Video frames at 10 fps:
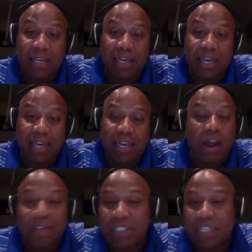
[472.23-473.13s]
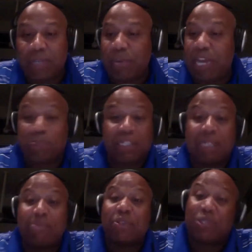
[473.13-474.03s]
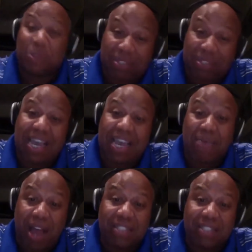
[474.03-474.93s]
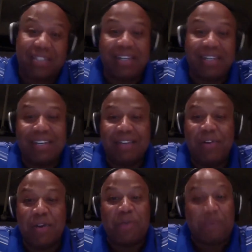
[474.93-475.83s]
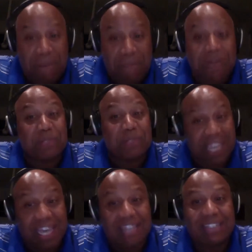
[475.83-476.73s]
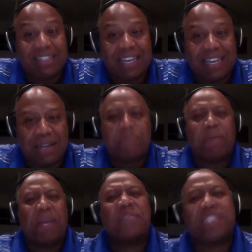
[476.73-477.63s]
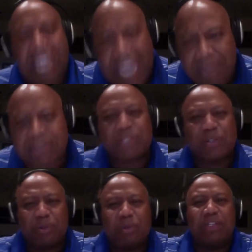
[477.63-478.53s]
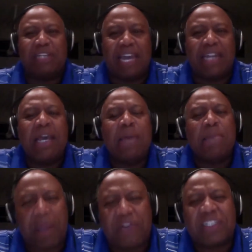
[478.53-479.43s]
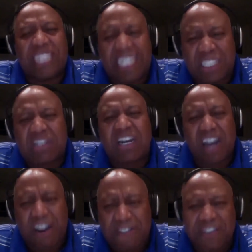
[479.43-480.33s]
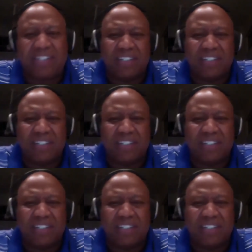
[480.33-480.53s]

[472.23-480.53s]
And all of a sudden, we had to put them on suicide watch. Remember those kids? Their parents came to school and had parent-teacher conferences